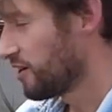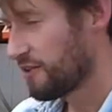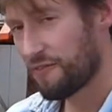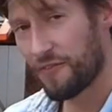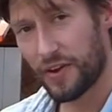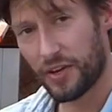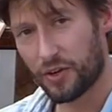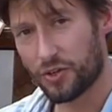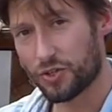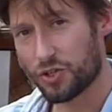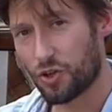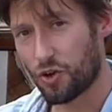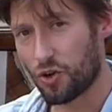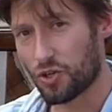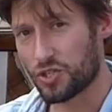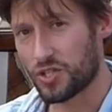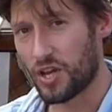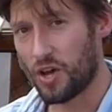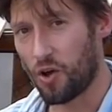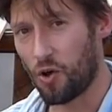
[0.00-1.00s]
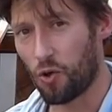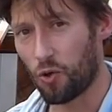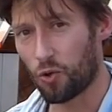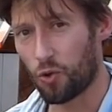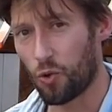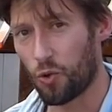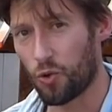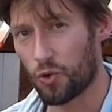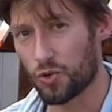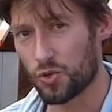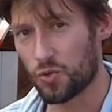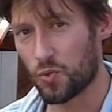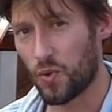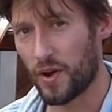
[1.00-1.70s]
Fingers crossed that all goes